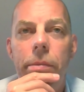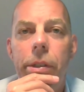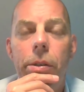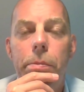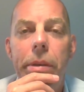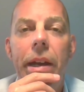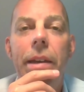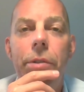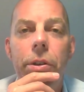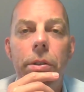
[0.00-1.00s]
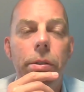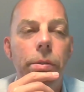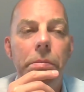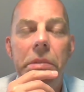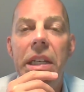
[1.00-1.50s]
behavioral
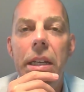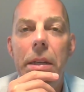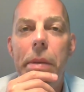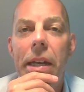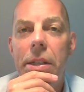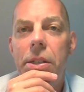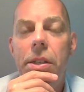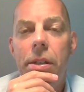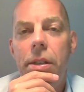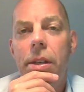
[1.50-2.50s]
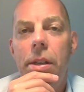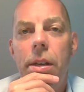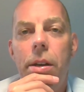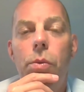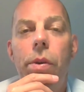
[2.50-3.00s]
need-based
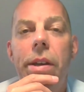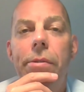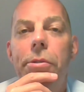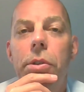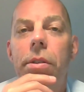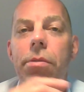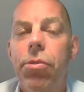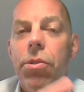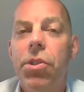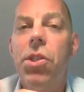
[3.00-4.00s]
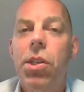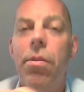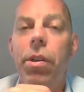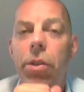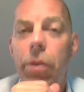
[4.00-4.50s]
way for
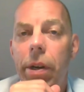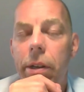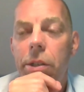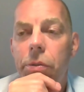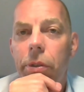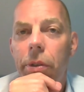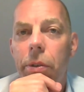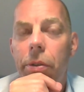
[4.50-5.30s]
discovering new areas for growth.